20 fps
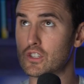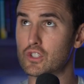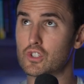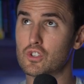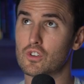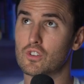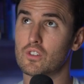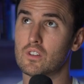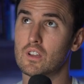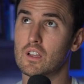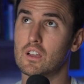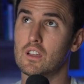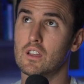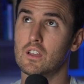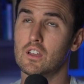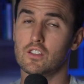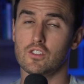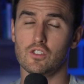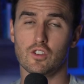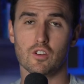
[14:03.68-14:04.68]
that you're
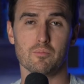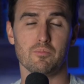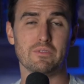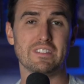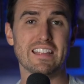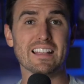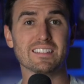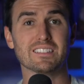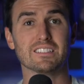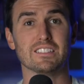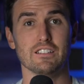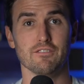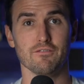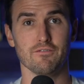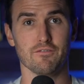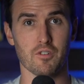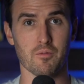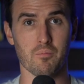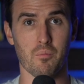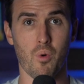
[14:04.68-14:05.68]
you're destined
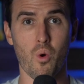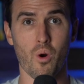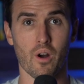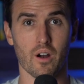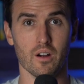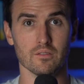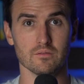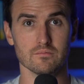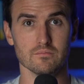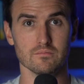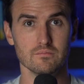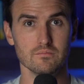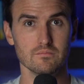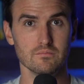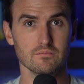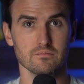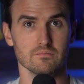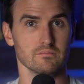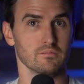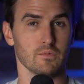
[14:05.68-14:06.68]
for more
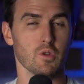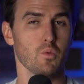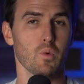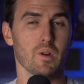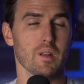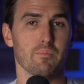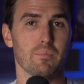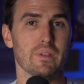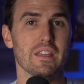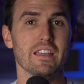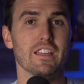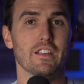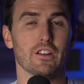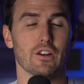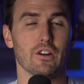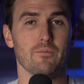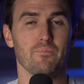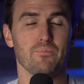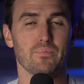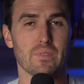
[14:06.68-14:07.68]
you wouldn't be
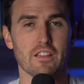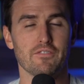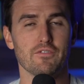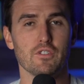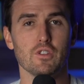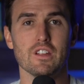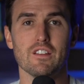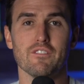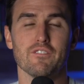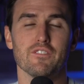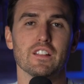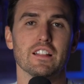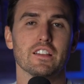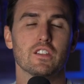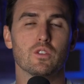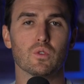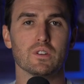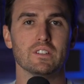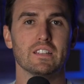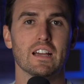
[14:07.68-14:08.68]
here if you didn't feel
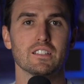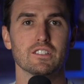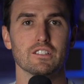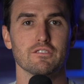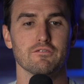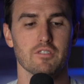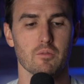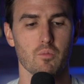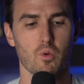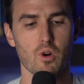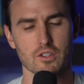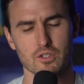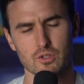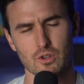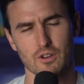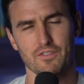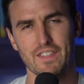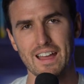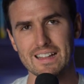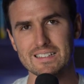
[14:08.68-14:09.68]
like you were destined for more.
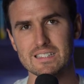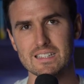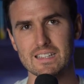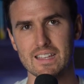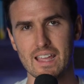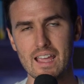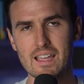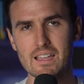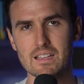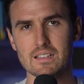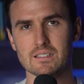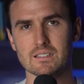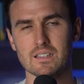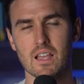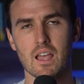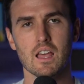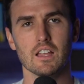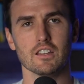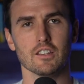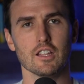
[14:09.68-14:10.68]
So, if that's the case,
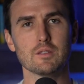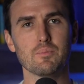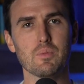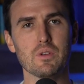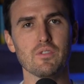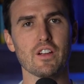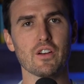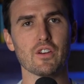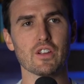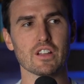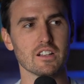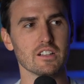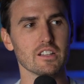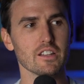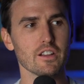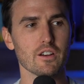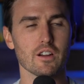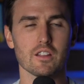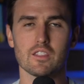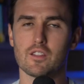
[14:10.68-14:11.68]
let's be very
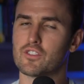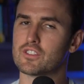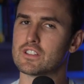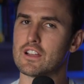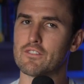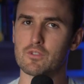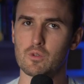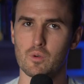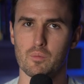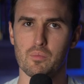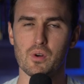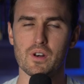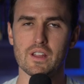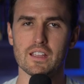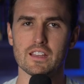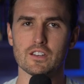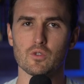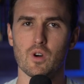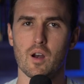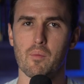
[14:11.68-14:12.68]
clear on the stuff that we're
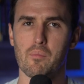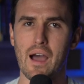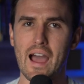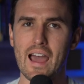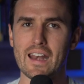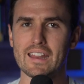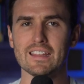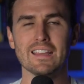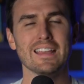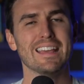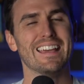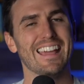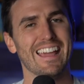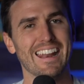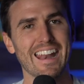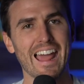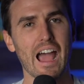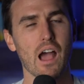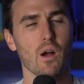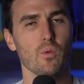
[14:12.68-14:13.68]
putting into our body
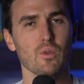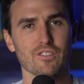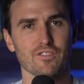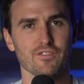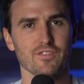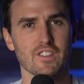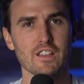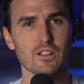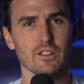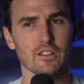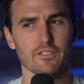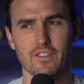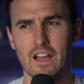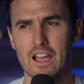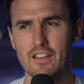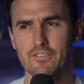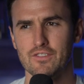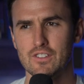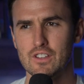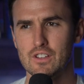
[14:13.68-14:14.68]
and how we feel. If
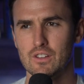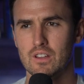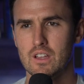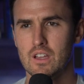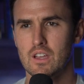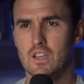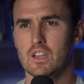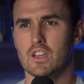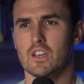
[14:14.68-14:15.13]
I feel